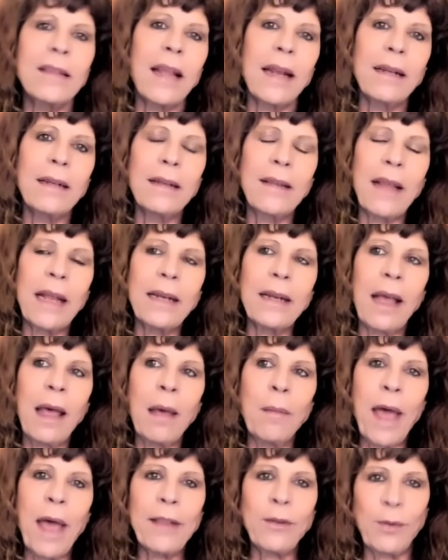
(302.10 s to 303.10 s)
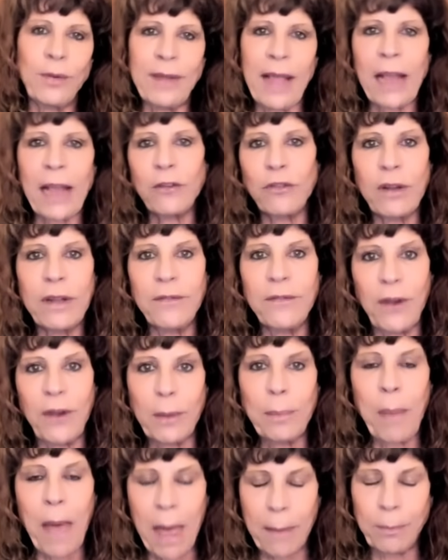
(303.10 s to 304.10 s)
that that Hamas was actually
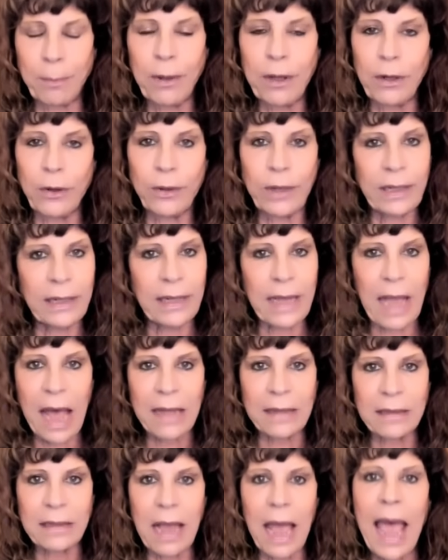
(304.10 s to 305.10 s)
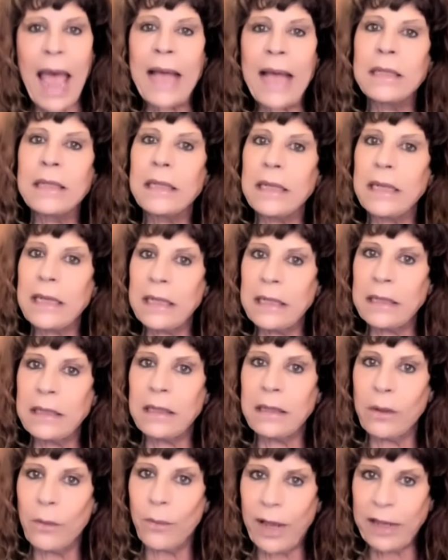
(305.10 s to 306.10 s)
very popular in Gaza, as it is
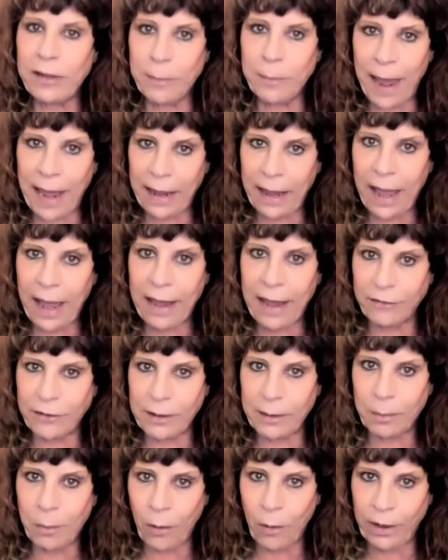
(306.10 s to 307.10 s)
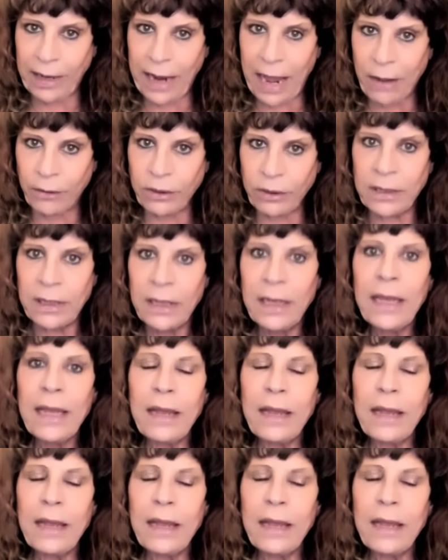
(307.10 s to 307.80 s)
in the West Bank, I have to point out.